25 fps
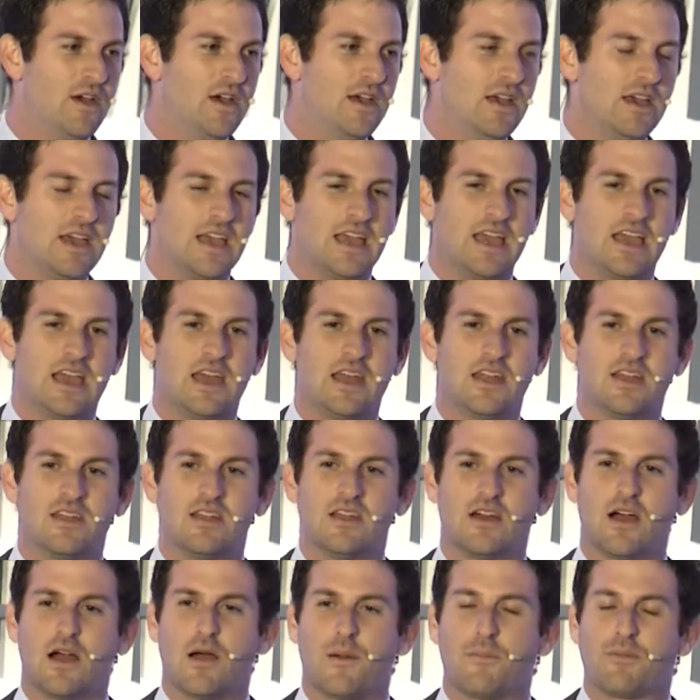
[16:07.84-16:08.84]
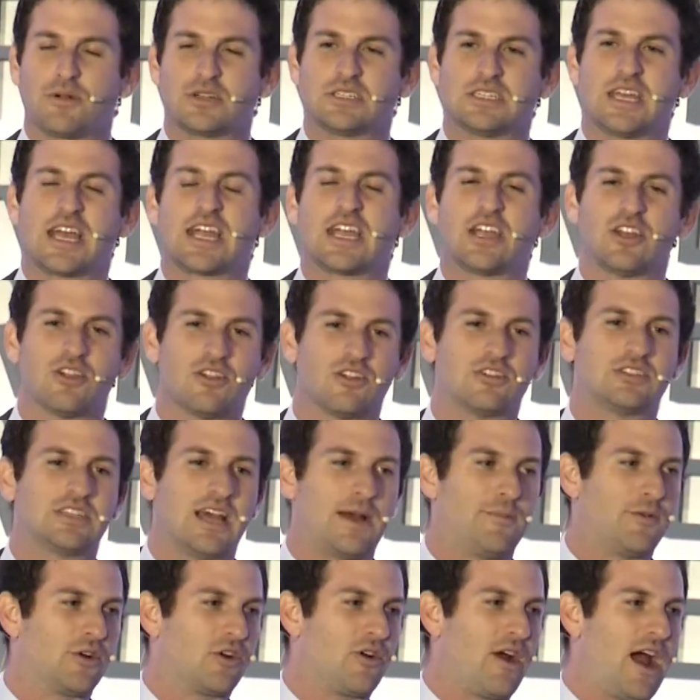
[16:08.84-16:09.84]
in a particular
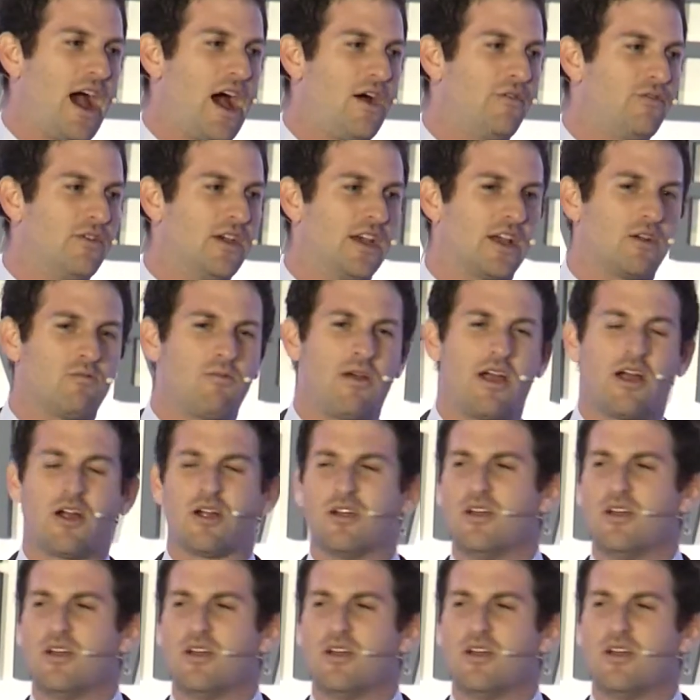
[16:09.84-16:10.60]
demographic where